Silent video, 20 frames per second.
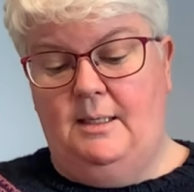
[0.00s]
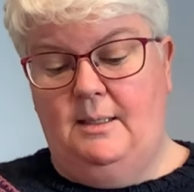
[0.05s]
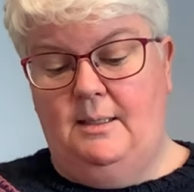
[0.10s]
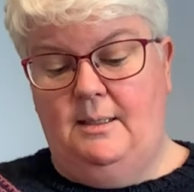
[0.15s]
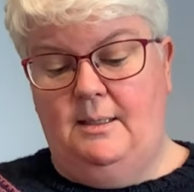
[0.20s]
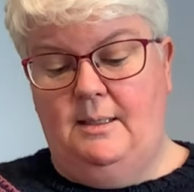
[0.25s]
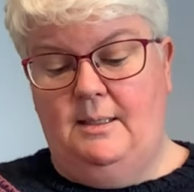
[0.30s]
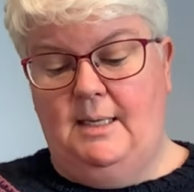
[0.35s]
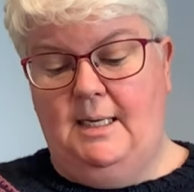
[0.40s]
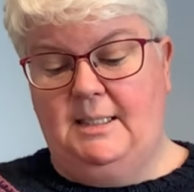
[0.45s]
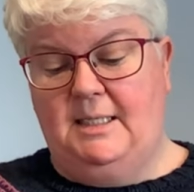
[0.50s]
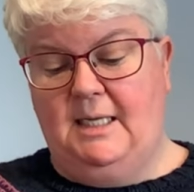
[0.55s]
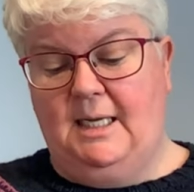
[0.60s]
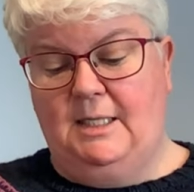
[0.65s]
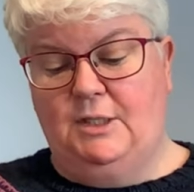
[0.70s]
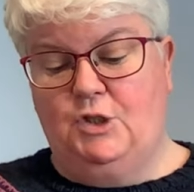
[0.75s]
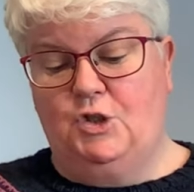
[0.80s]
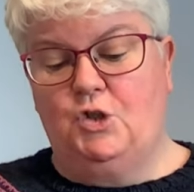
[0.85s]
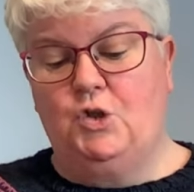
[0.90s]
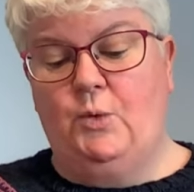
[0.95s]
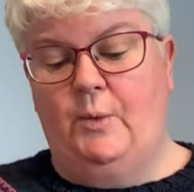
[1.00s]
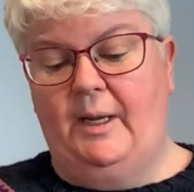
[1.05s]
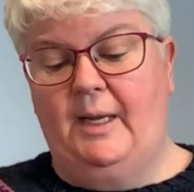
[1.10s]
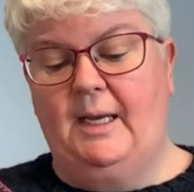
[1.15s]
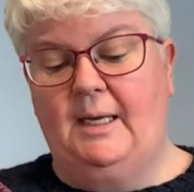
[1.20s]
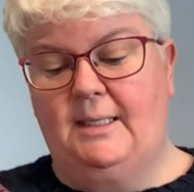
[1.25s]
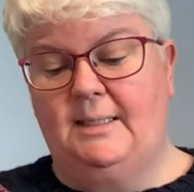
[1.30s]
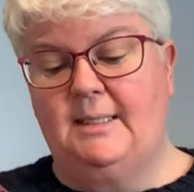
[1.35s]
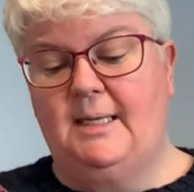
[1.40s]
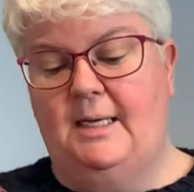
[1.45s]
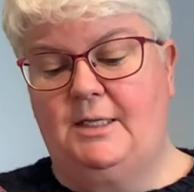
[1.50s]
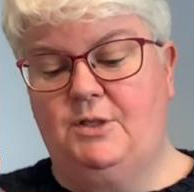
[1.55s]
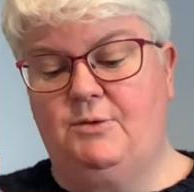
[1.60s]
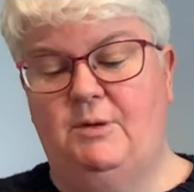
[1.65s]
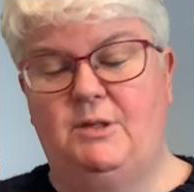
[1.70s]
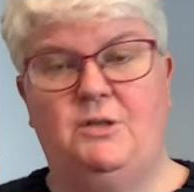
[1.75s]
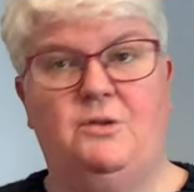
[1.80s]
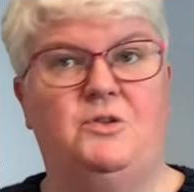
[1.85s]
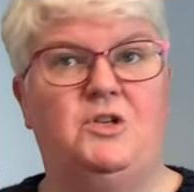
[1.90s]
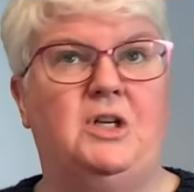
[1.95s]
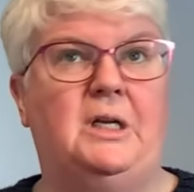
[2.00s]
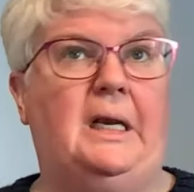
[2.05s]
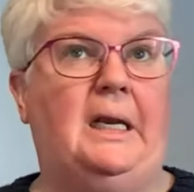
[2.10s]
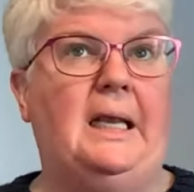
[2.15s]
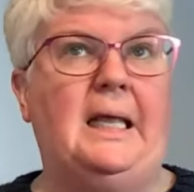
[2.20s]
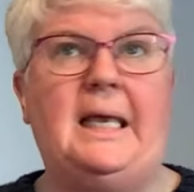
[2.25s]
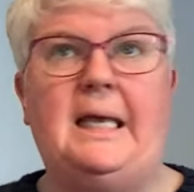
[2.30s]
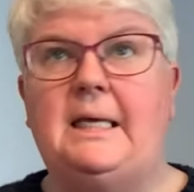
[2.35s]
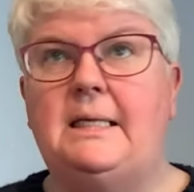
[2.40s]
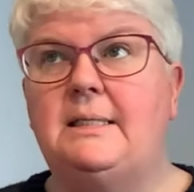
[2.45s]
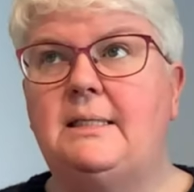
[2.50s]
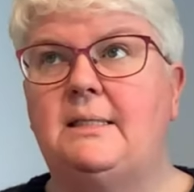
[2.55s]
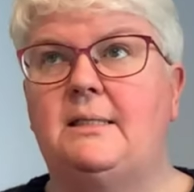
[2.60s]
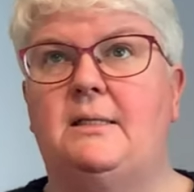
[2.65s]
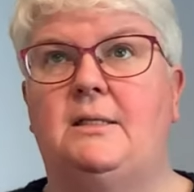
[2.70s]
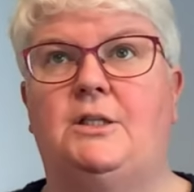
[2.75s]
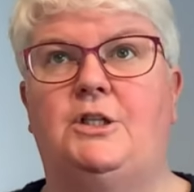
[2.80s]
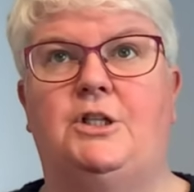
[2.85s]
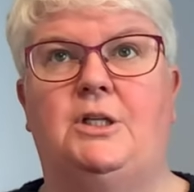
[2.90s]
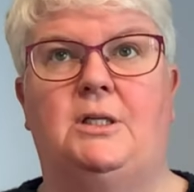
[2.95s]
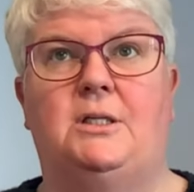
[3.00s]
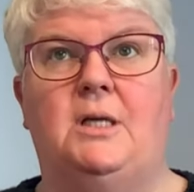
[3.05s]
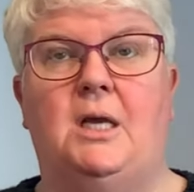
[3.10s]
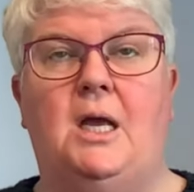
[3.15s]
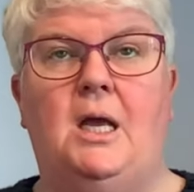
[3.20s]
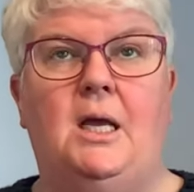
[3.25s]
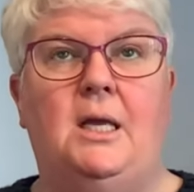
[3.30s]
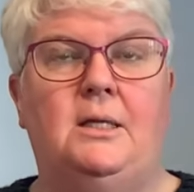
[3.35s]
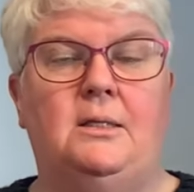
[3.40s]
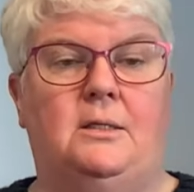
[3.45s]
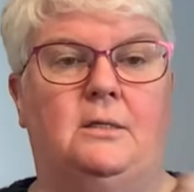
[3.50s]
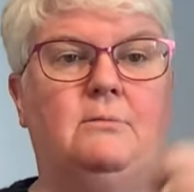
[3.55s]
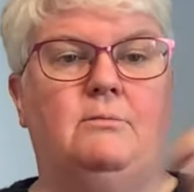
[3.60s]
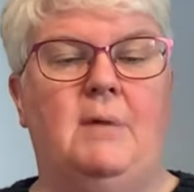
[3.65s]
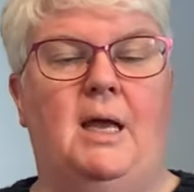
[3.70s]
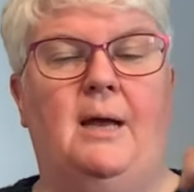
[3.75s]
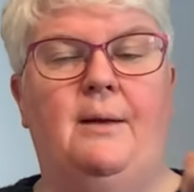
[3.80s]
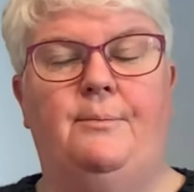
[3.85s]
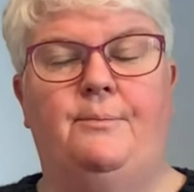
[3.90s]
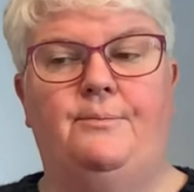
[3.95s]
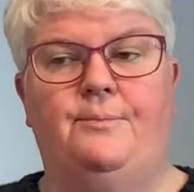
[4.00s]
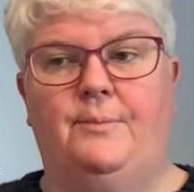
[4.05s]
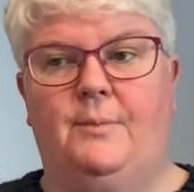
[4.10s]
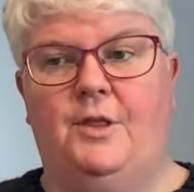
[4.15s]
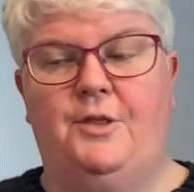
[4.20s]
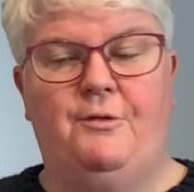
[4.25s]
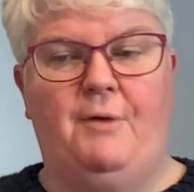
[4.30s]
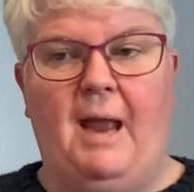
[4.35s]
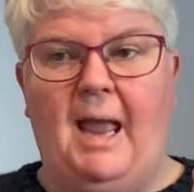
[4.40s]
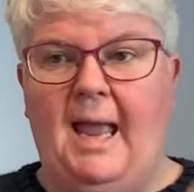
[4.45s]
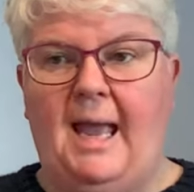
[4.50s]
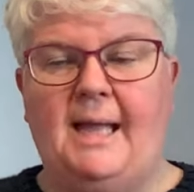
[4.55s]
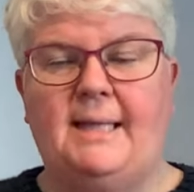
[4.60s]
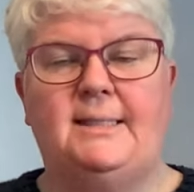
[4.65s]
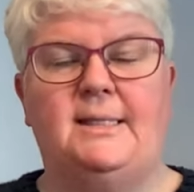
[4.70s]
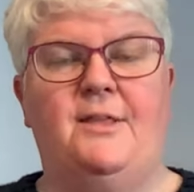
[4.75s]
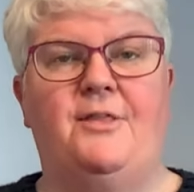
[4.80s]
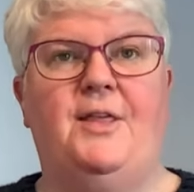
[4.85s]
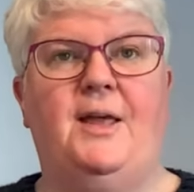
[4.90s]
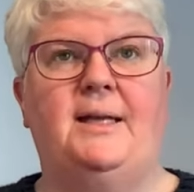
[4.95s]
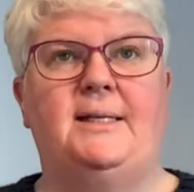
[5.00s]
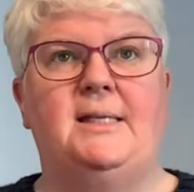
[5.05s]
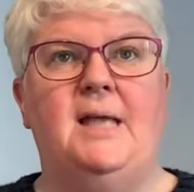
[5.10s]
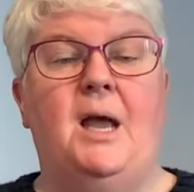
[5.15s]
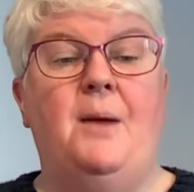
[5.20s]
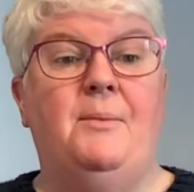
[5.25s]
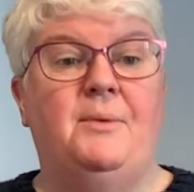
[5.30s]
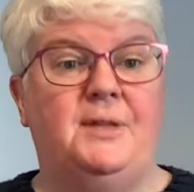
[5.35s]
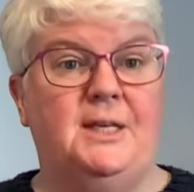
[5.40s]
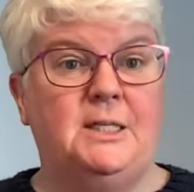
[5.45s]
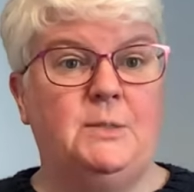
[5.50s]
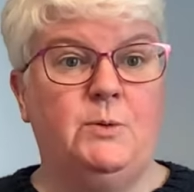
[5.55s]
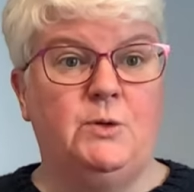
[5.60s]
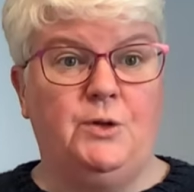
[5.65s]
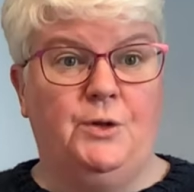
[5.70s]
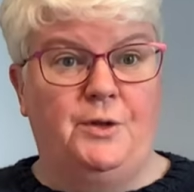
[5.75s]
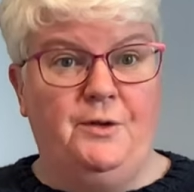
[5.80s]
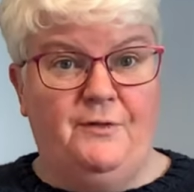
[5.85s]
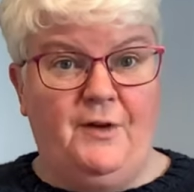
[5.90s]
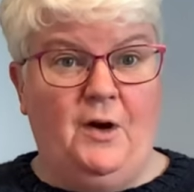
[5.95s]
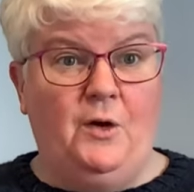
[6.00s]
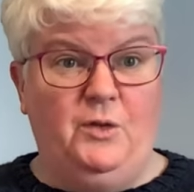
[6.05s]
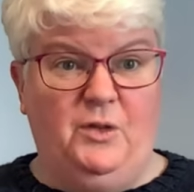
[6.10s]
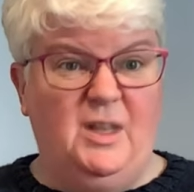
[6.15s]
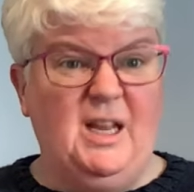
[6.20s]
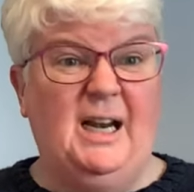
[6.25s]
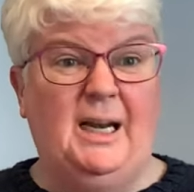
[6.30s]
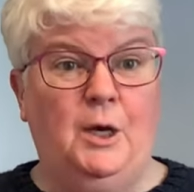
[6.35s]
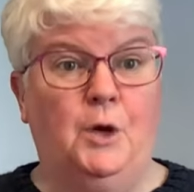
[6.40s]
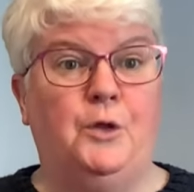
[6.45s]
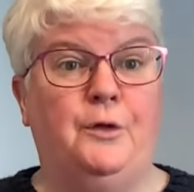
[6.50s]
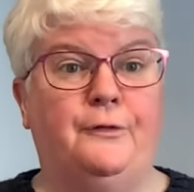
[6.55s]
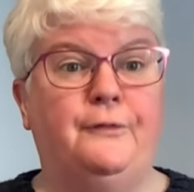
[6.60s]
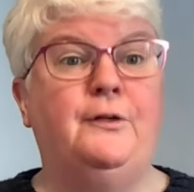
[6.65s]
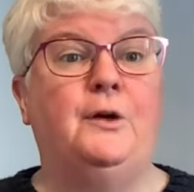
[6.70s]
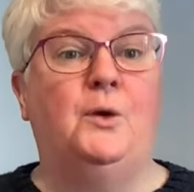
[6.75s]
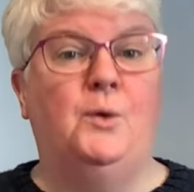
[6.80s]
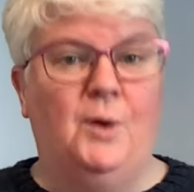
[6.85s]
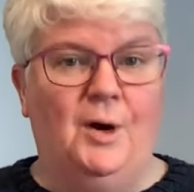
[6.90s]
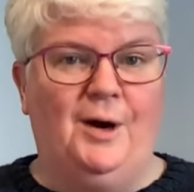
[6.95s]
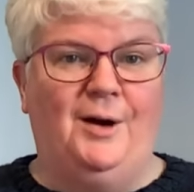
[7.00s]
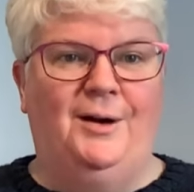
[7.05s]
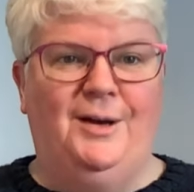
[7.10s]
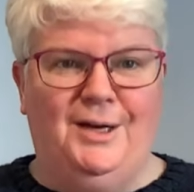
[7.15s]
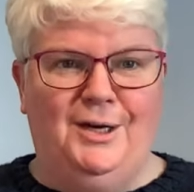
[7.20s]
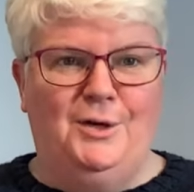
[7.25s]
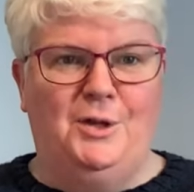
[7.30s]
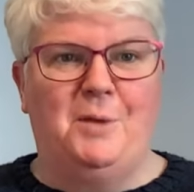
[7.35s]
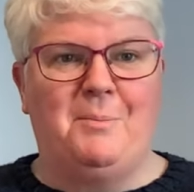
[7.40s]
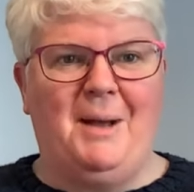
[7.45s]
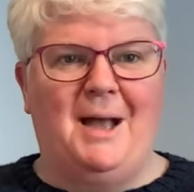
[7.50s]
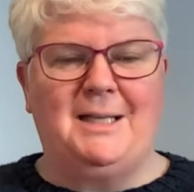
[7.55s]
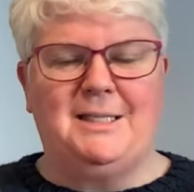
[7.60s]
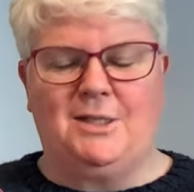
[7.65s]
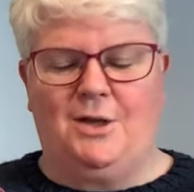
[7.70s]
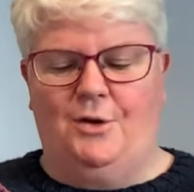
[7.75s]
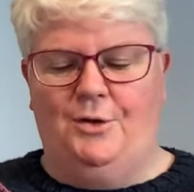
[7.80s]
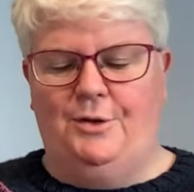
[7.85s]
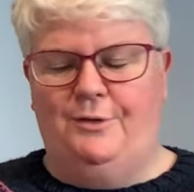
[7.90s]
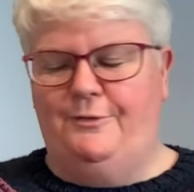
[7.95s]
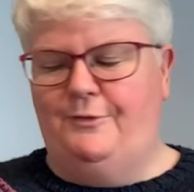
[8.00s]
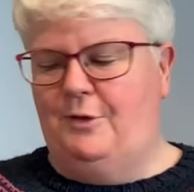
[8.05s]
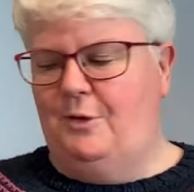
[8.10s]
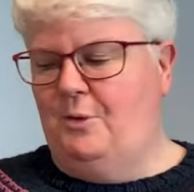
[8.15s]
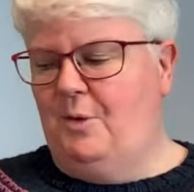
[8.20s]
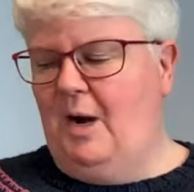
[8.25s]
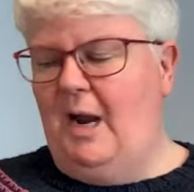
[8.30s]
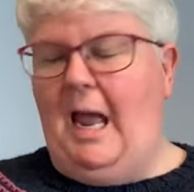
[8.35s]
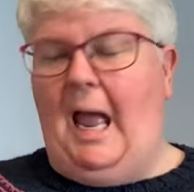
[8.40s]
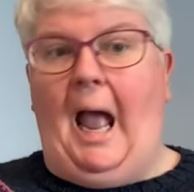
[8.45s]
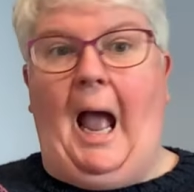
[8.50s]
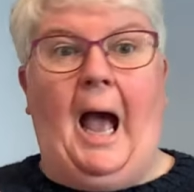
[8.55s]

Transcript: knitting and sewing accessories. So she had lace and she had threads and things. But this was on the nearly on the floor, you know, the basket on the floor.